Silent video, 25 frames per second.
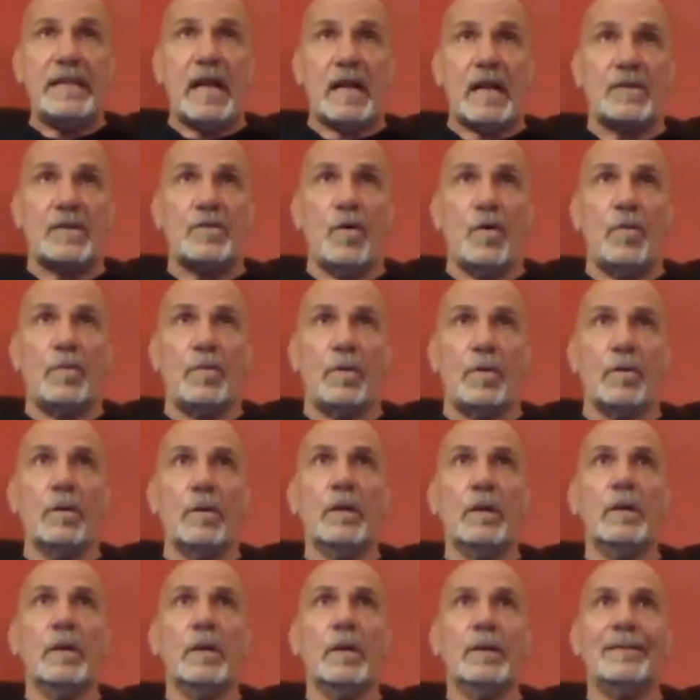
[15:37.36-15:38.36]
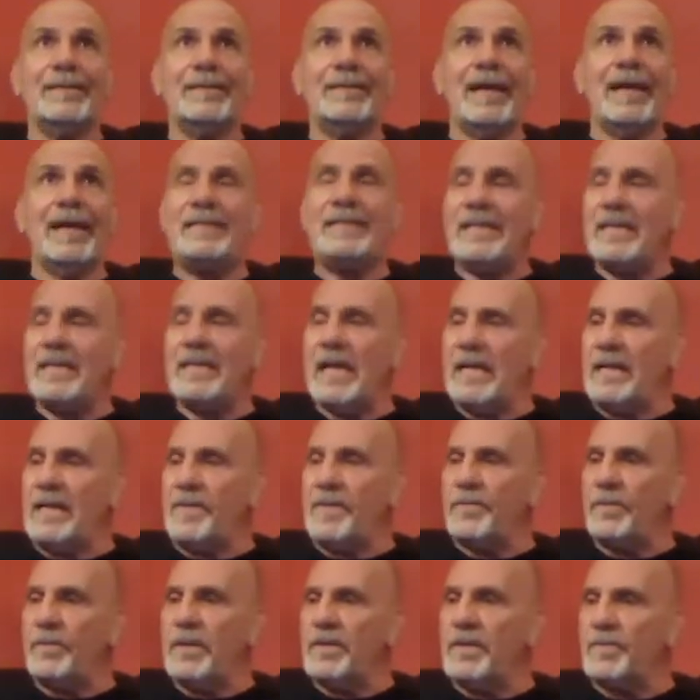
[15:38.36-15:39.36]
October
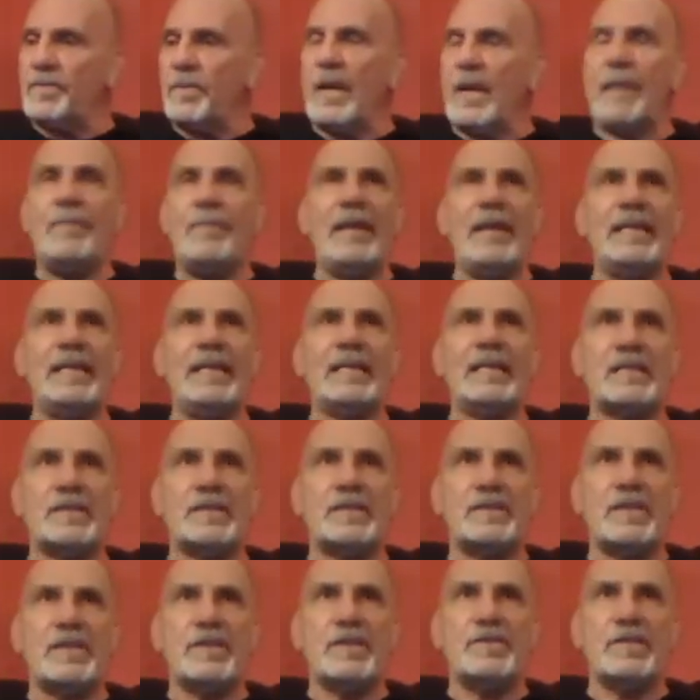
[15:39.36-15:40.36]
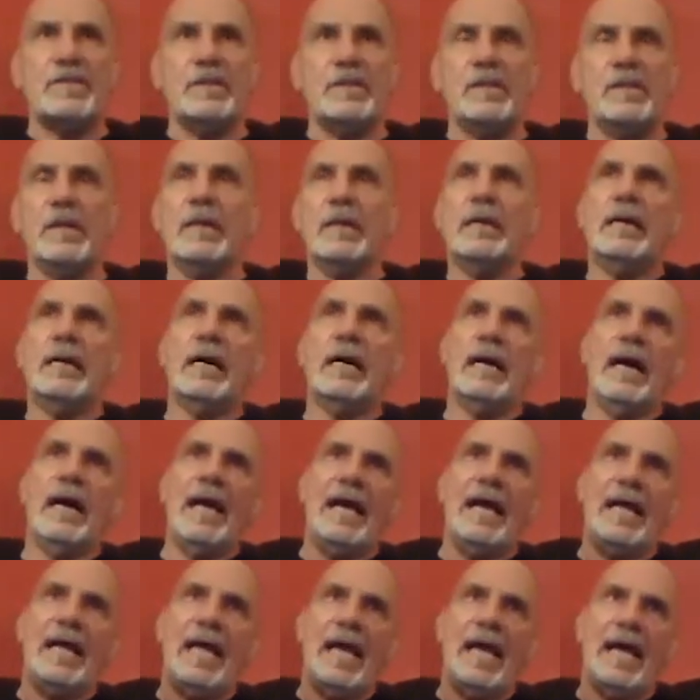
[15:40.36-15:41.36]
1993 is when I made that decision
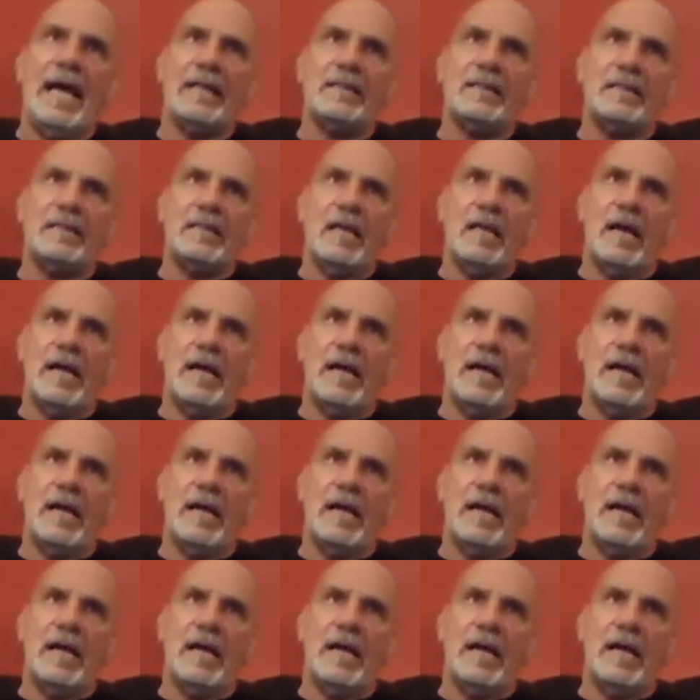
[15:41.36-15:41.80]
at